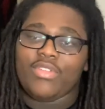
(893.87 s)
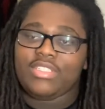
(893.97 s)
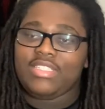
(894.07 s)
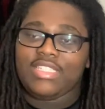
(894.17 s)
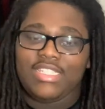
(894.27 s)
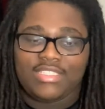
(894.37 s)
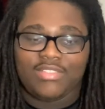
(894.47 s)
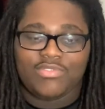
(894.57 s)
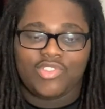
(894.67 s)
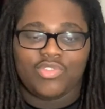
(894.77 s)
recently did
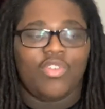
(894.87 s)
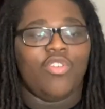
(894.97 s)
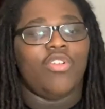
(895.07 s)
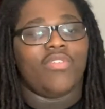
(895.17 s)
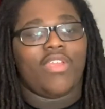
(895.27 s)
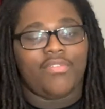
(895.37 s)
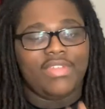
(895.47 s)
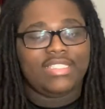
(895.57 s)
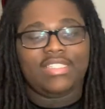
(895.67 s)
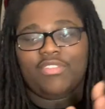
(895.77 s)
something with you, or if I
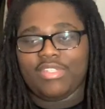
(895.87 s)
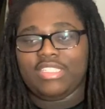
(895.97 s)
recently,